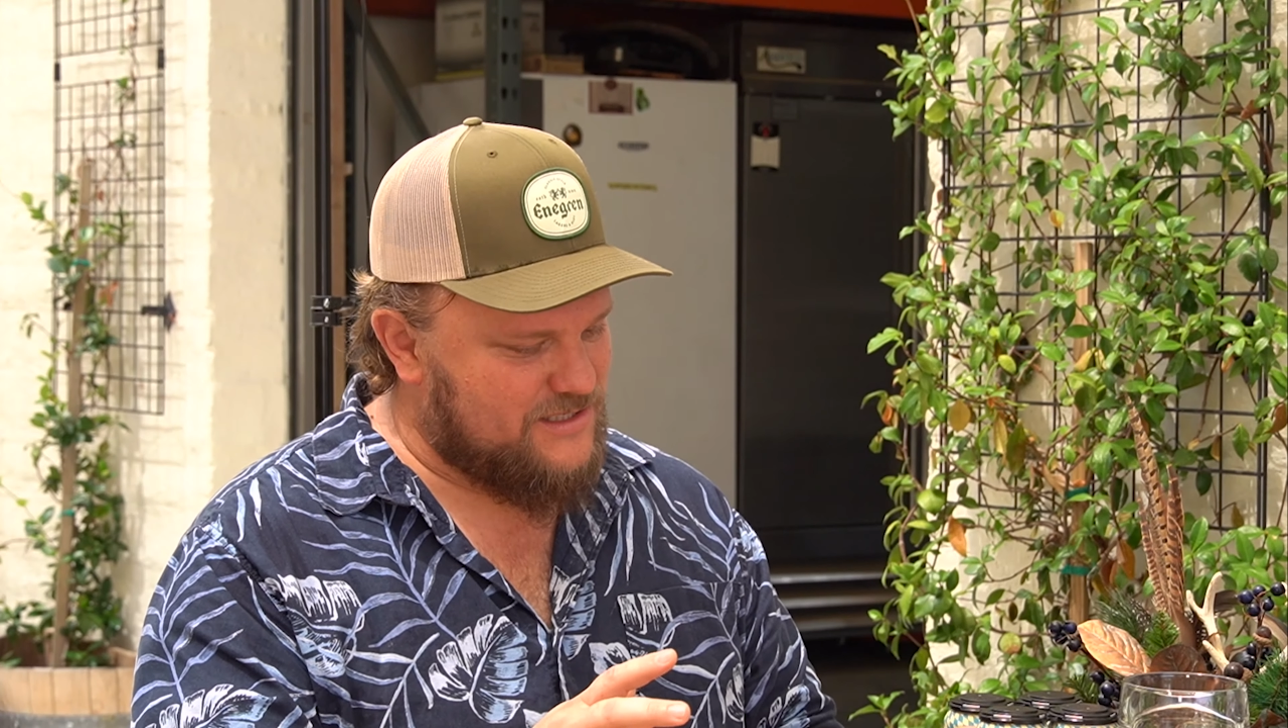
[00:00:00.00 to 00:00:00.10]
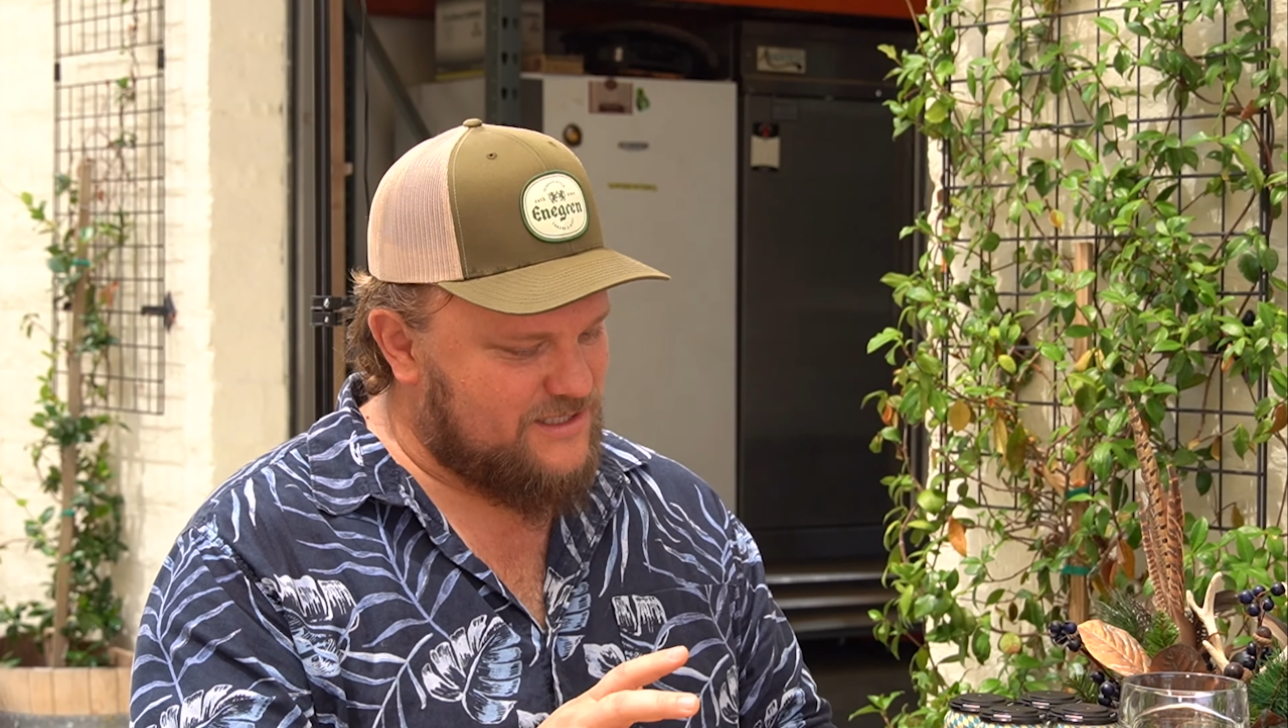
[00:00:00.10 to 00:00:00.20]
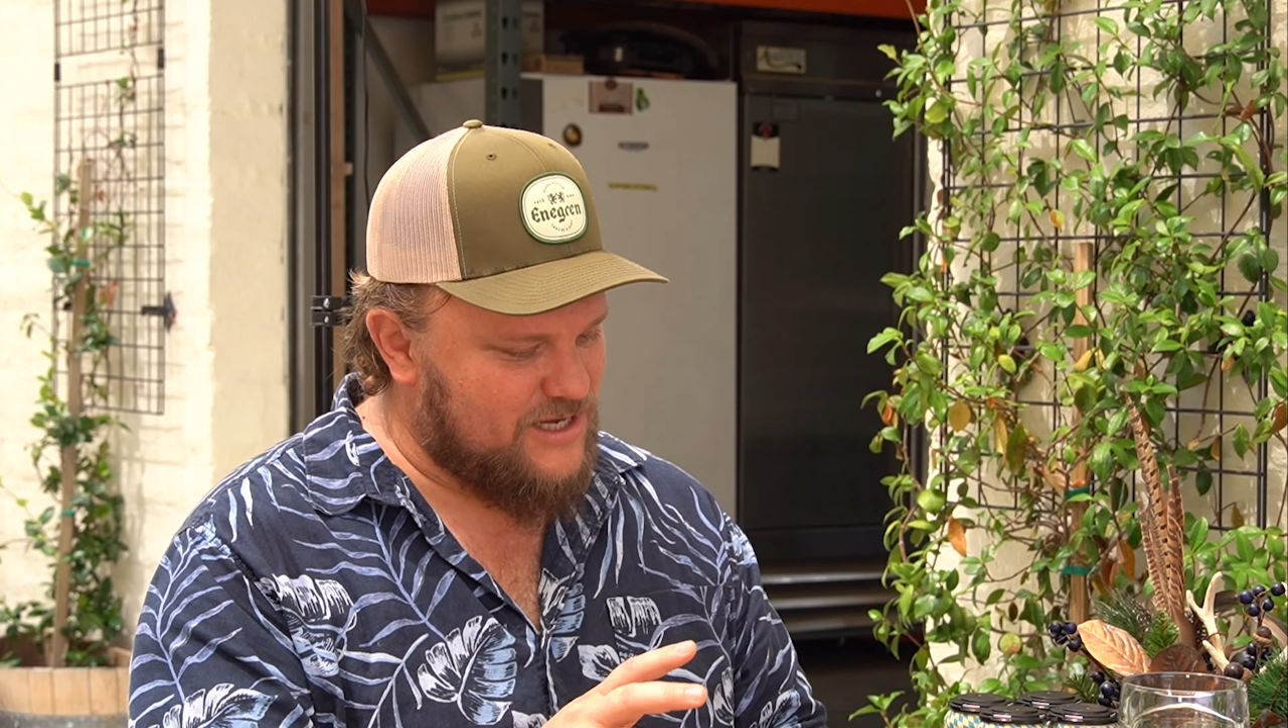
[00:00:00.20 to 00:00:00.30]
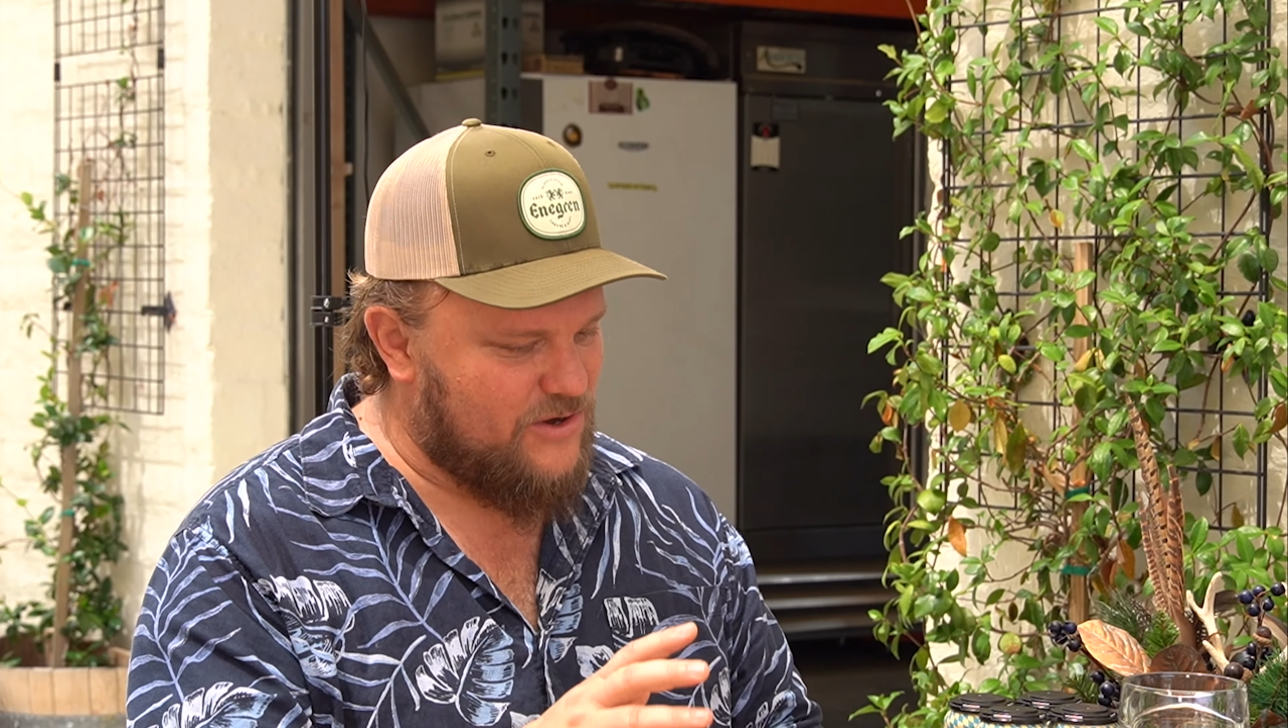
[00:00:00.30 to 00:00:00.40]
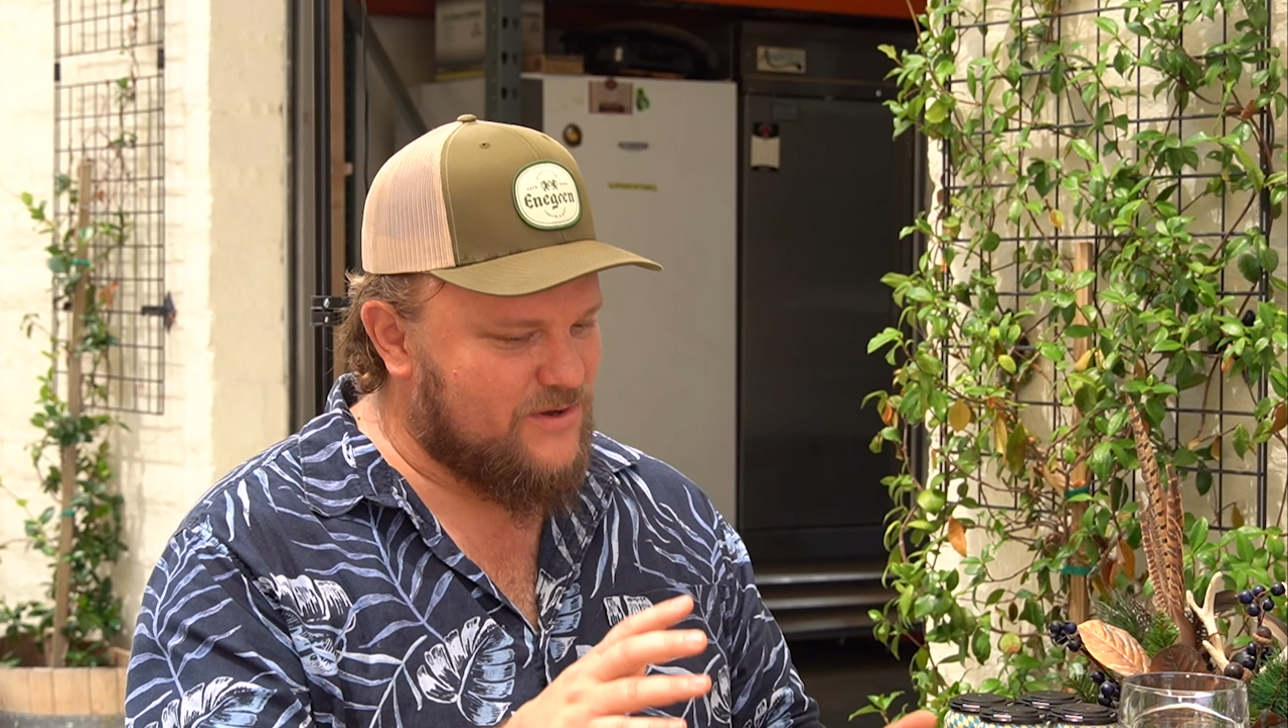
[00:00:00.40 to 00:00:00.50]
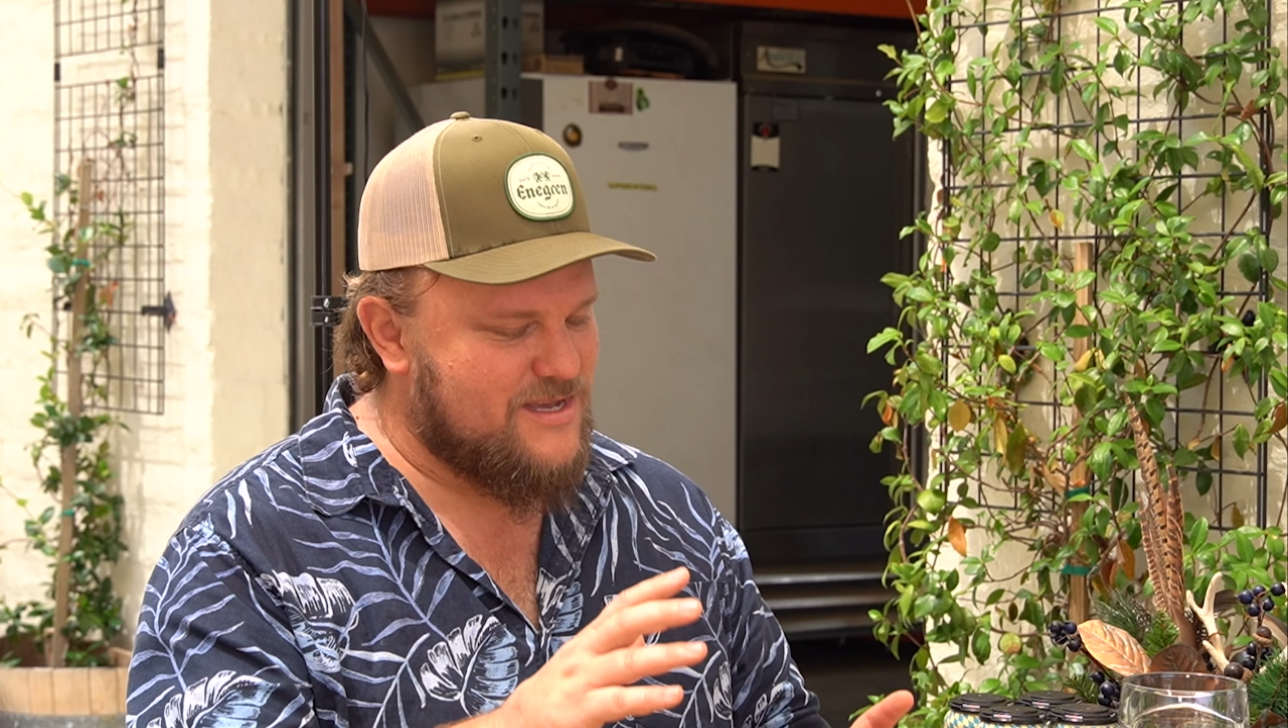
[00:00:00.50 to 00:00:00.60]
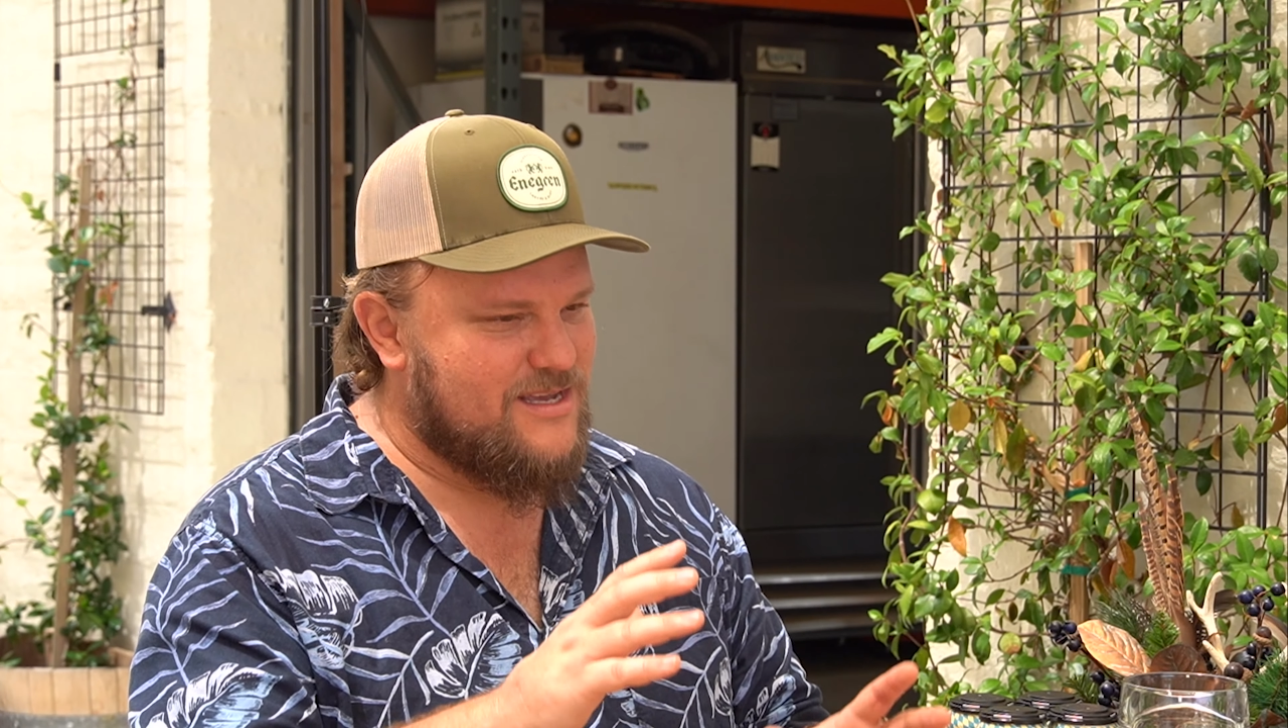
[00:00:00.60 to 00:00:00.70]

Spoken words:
So